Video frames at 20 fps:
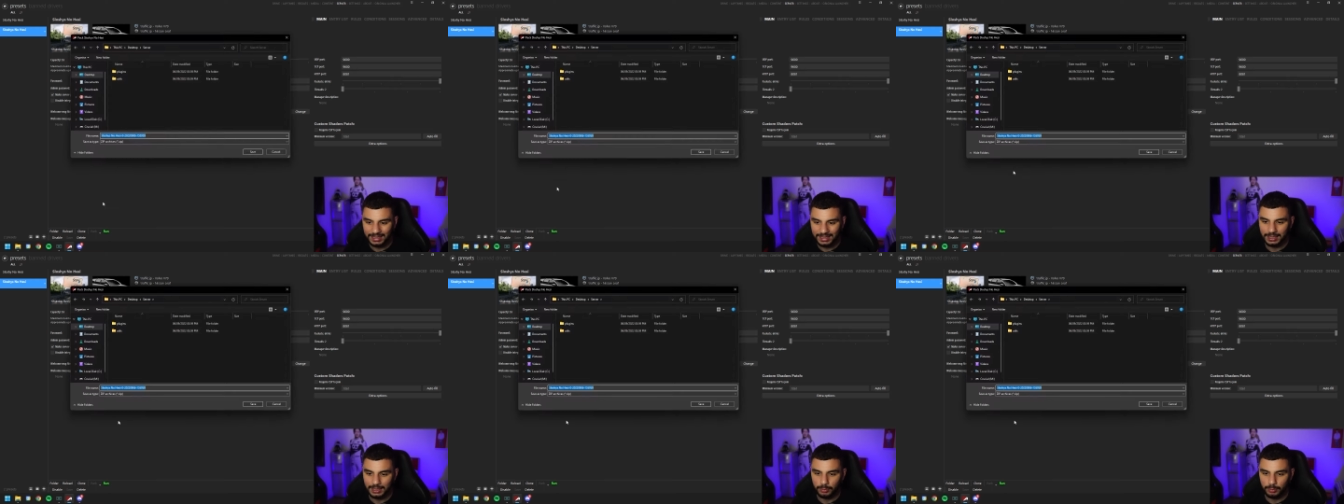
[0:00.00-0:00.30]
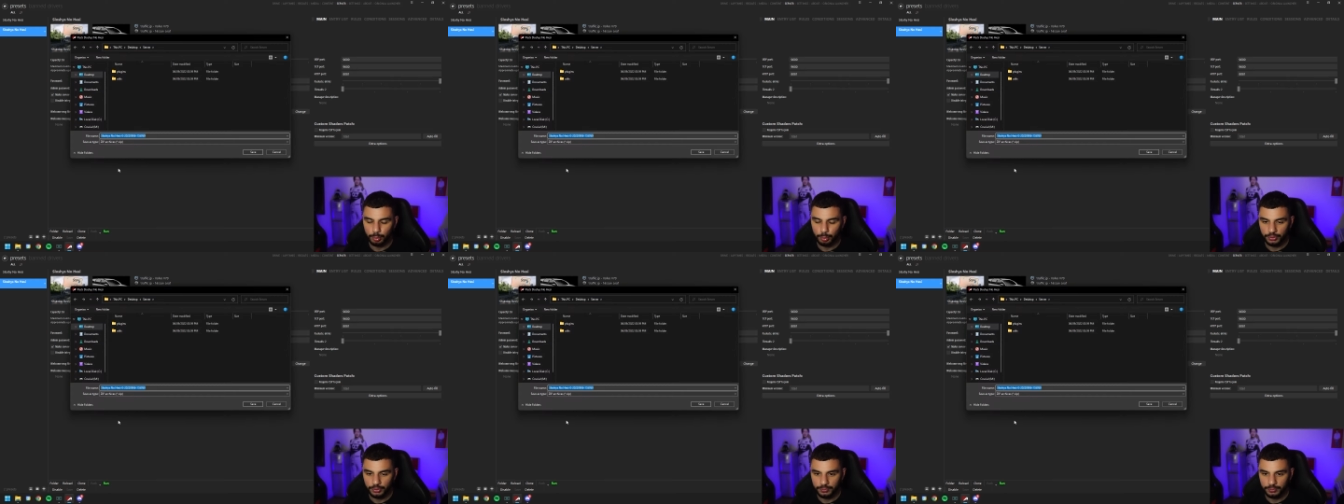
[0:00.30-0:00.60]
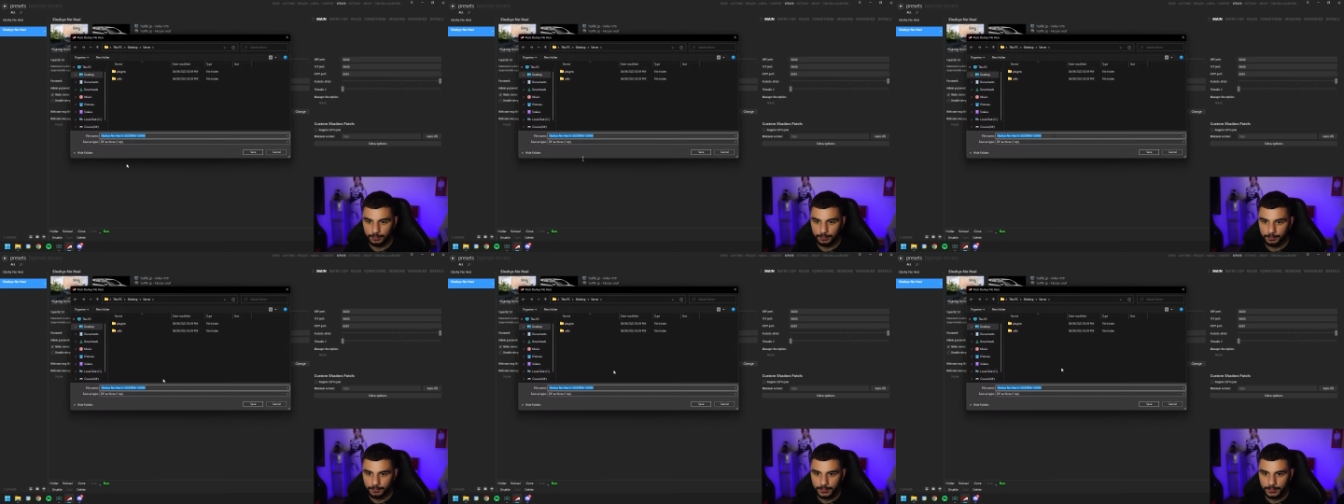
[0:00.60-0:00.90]
in the
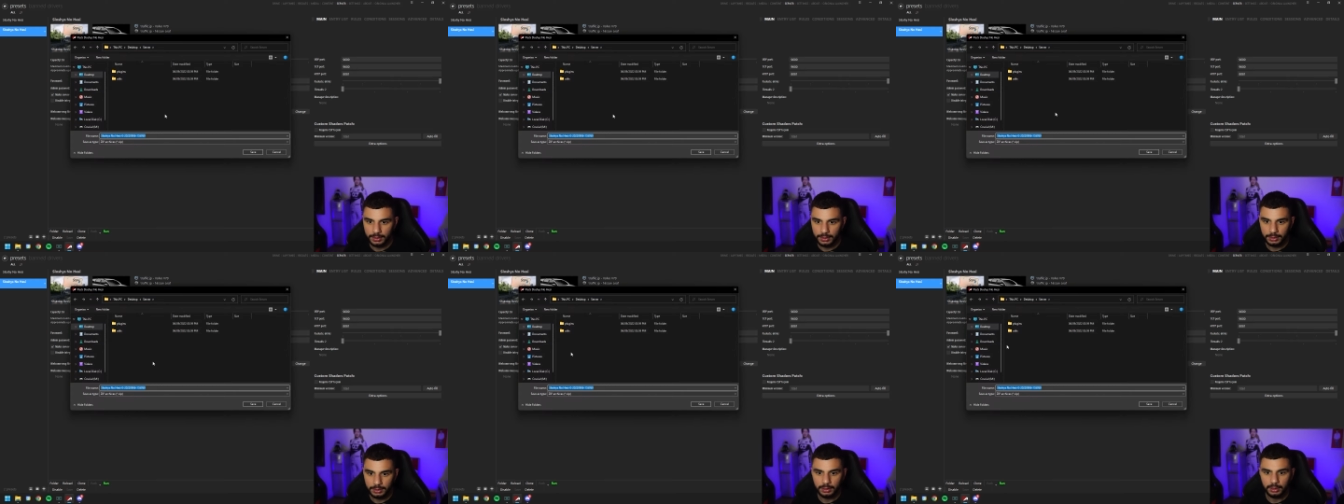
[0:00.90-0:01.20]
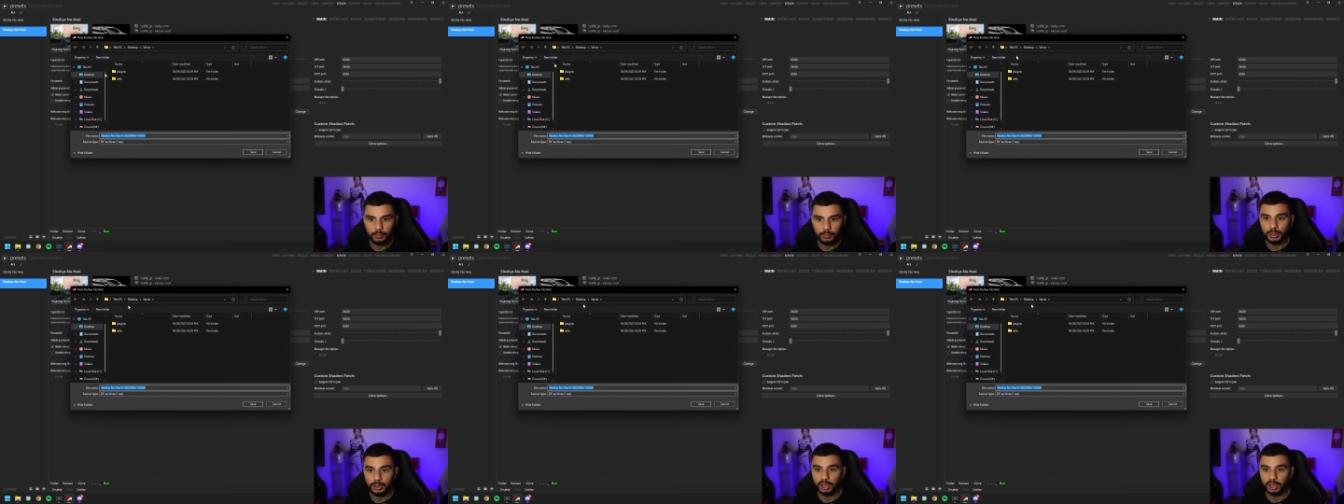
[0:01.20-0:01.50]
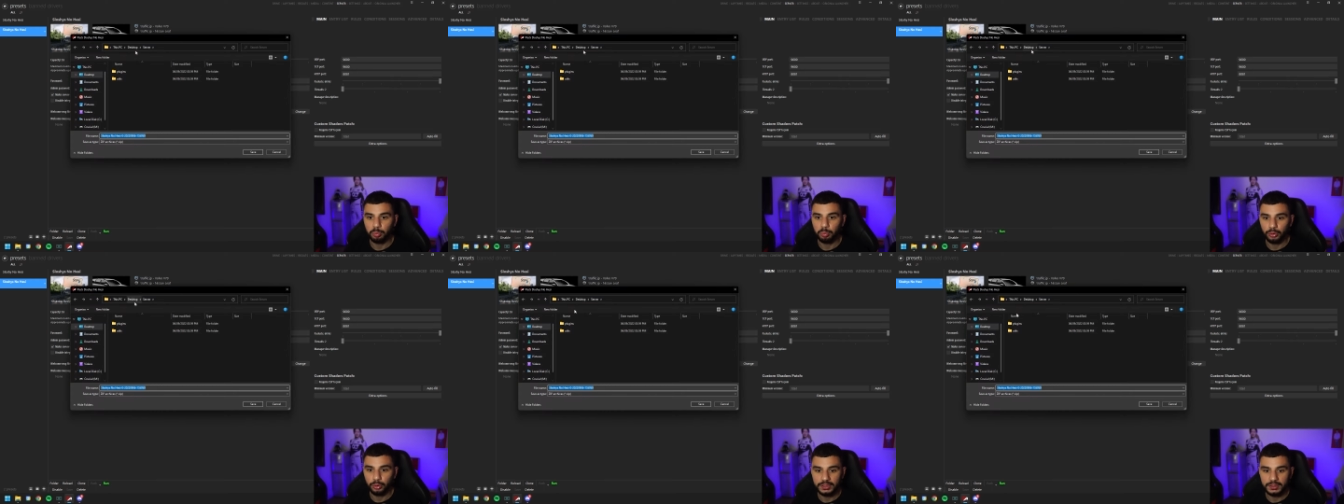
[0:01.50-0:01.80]
bottom. We're gonna
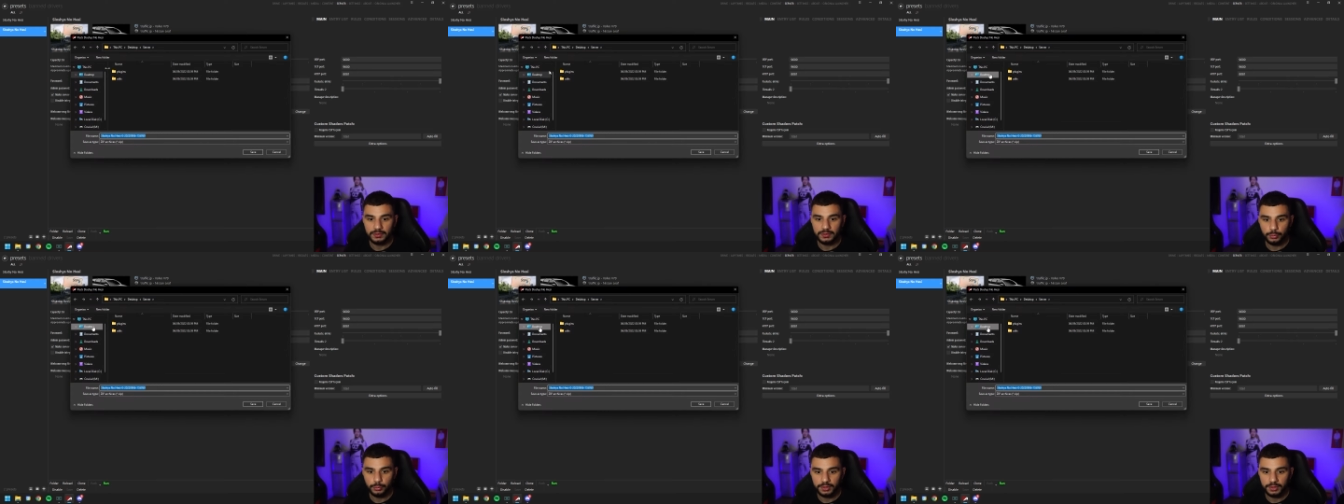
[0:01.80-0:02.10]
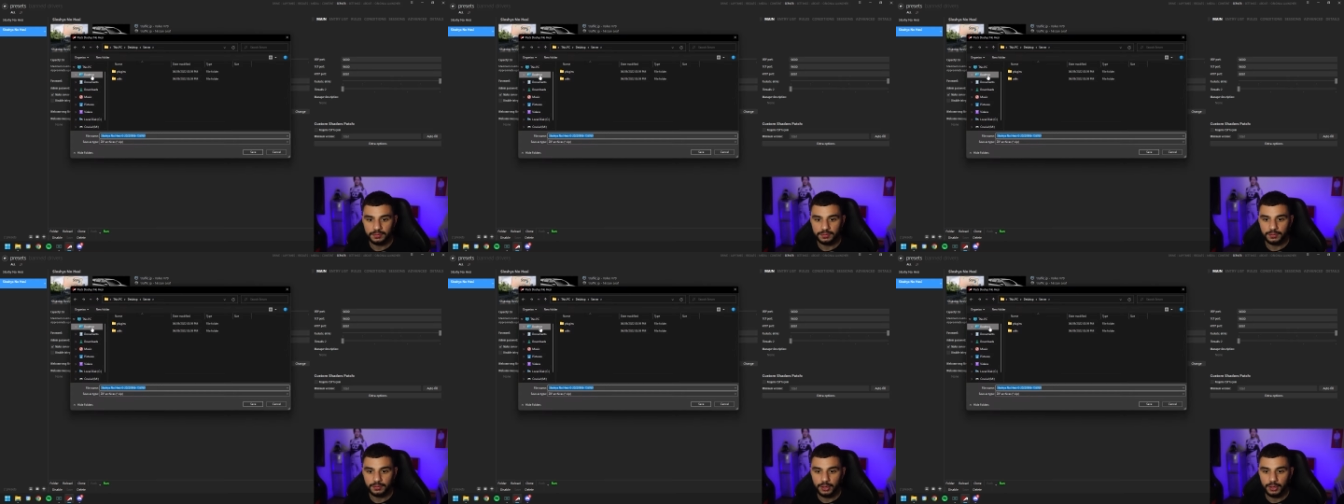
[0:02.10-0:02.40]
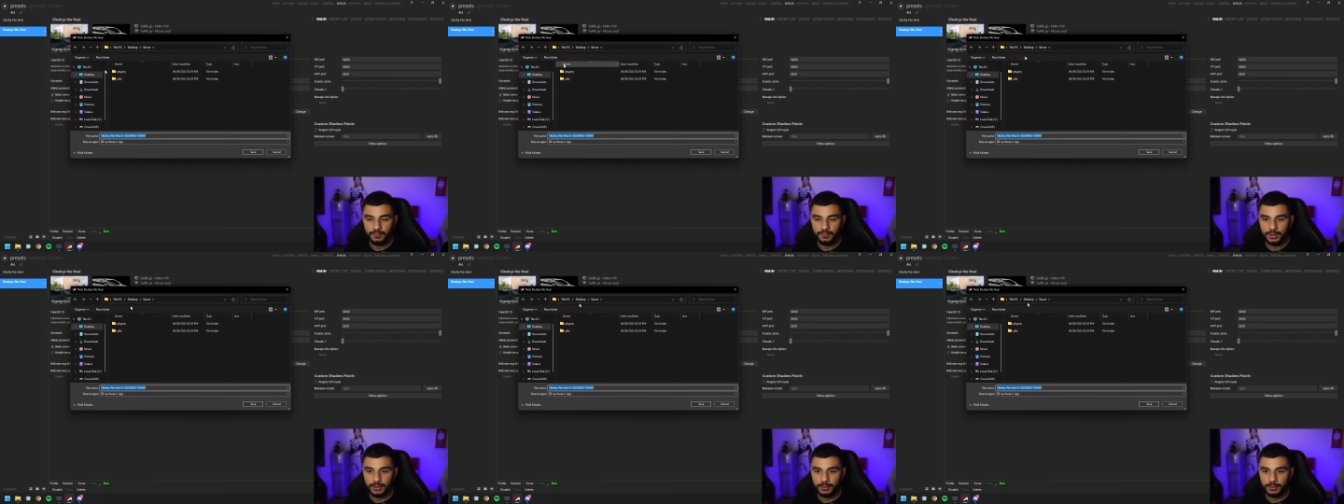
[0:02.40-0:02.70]
point to our
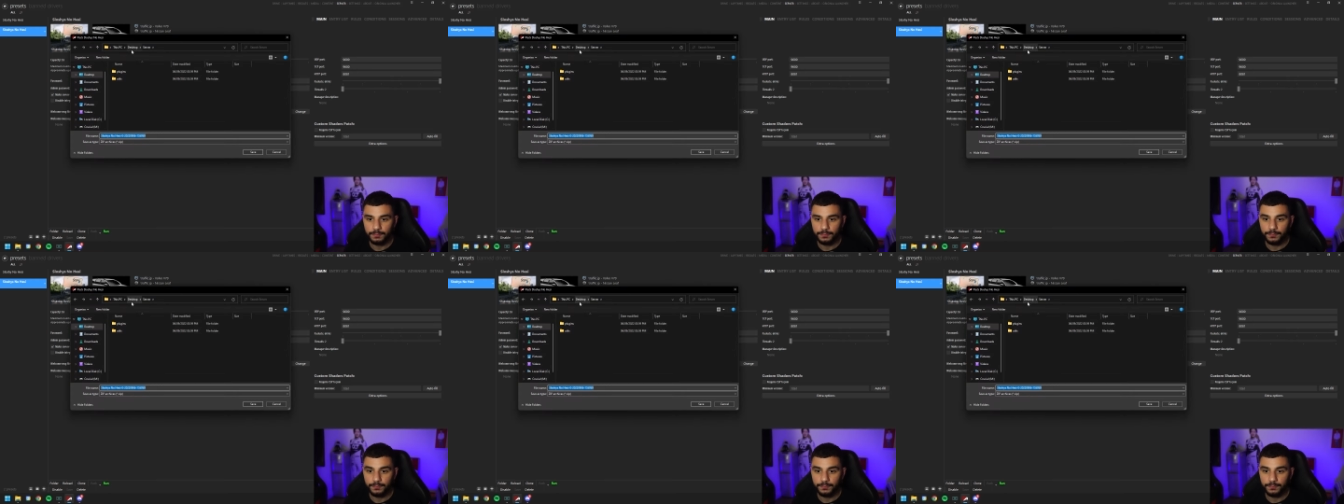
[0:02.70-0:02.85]
server